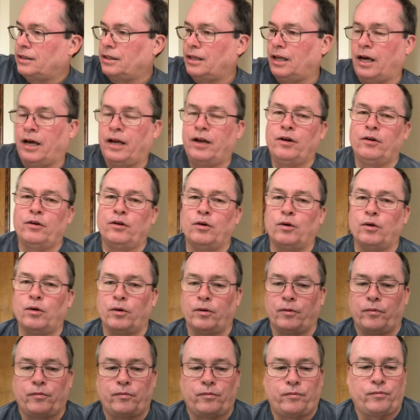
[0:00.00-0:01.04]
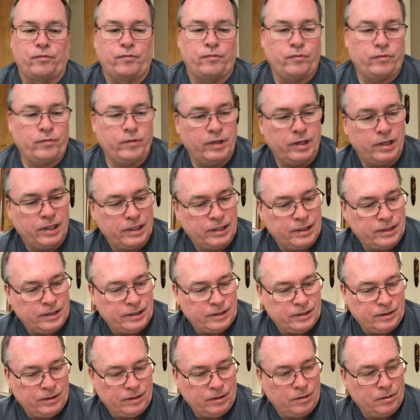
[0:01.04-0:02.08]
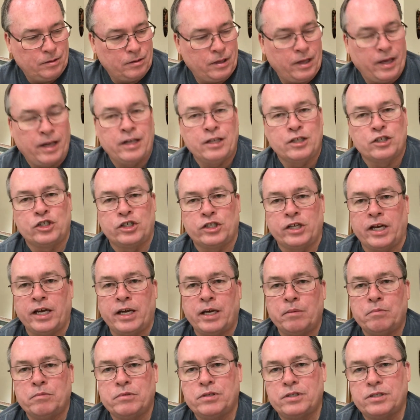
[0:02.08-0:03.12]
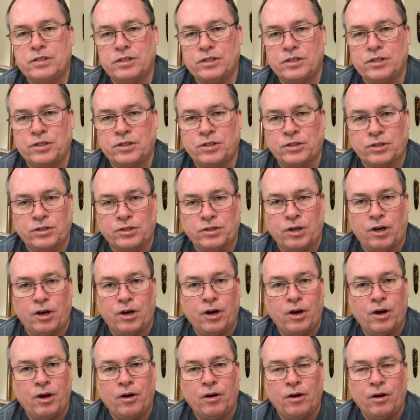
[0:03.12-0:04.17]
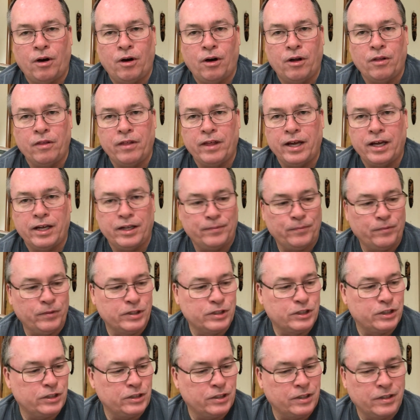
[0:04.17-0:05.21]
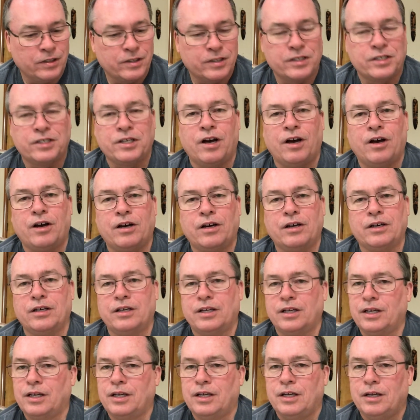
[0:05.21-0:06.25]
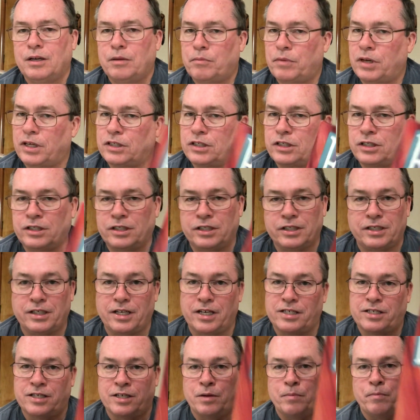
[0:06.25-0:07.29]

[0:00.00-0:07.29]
I don't know if Etta James saw all that when she did the song, but she just does an